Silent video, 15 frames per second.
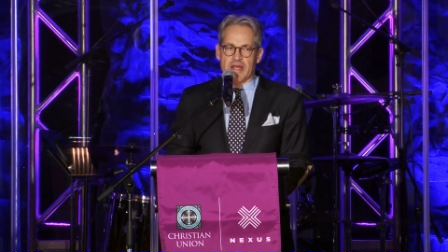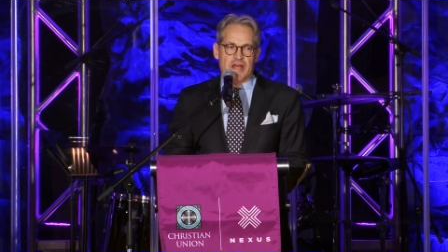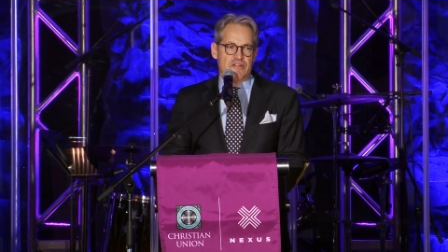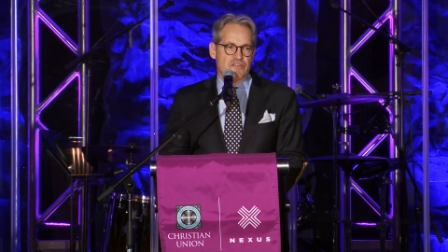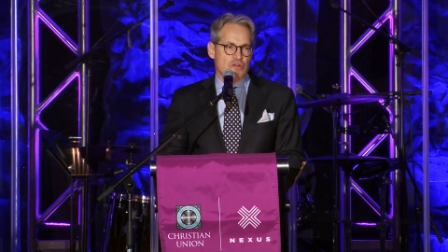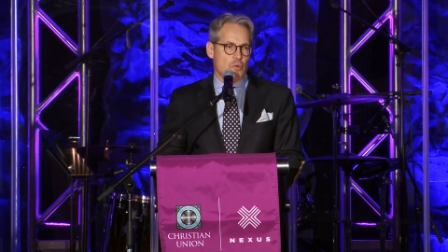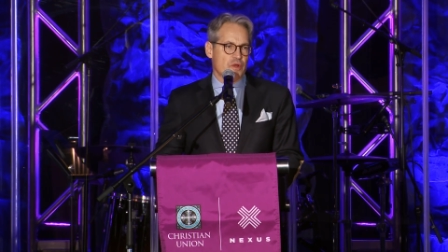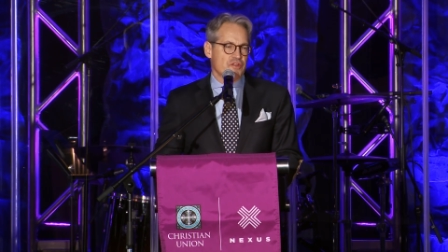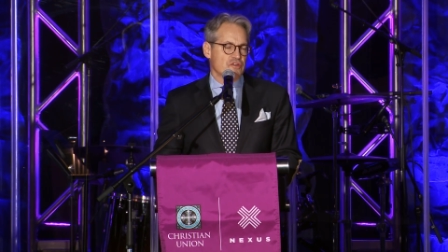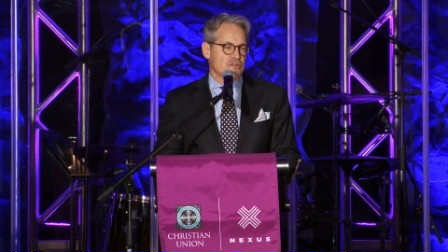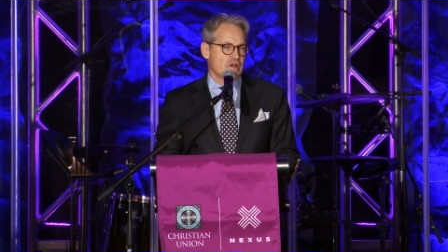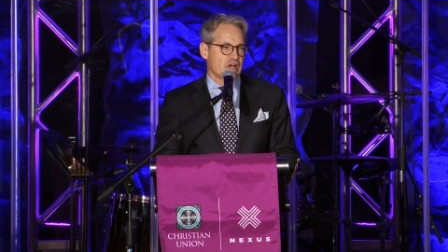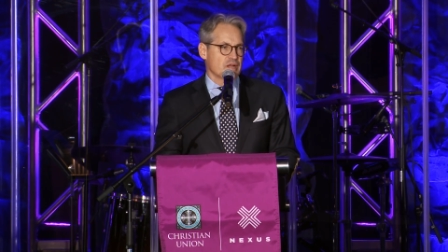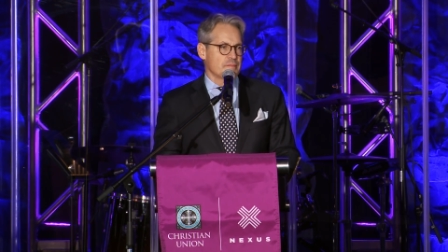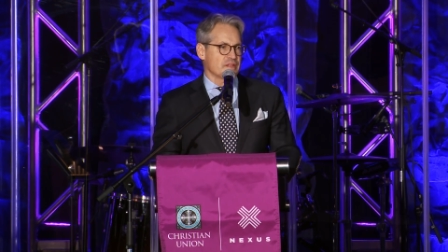And so whether
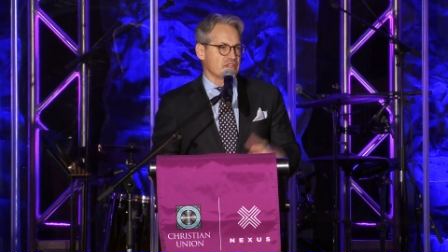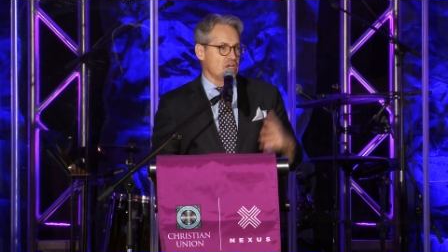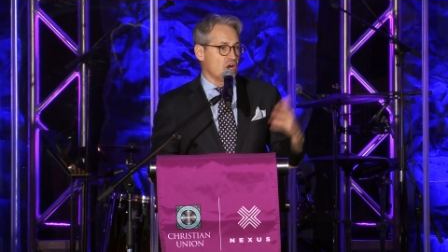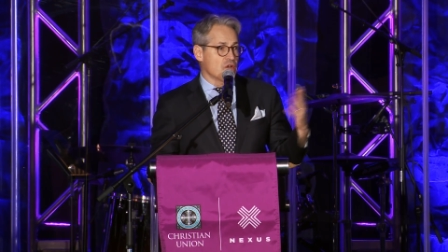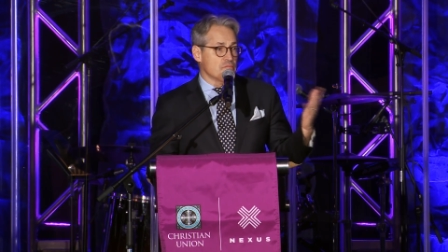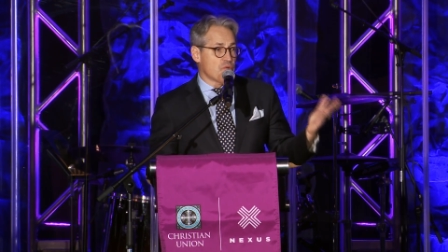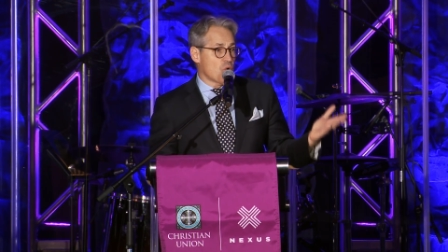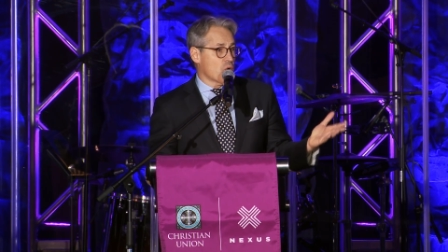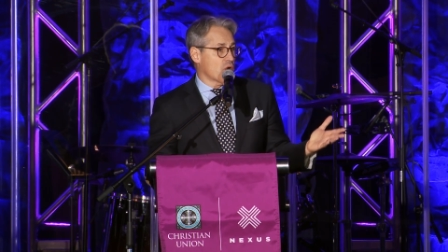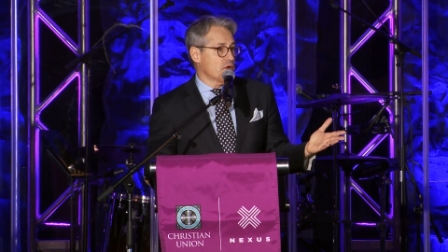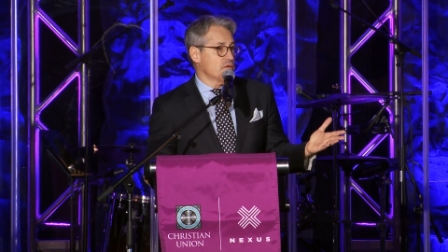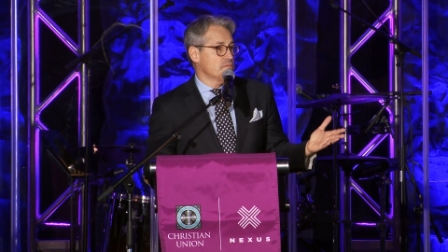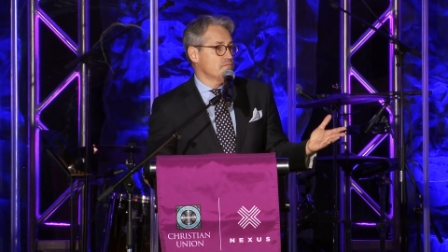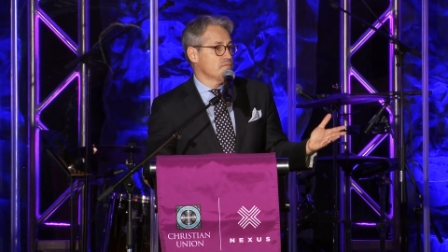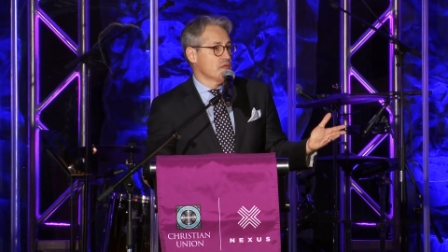you're talking about the
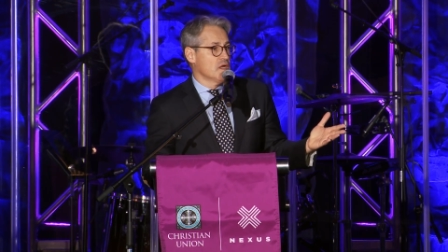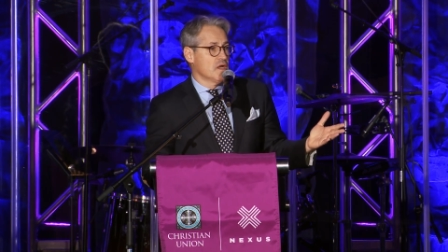unborn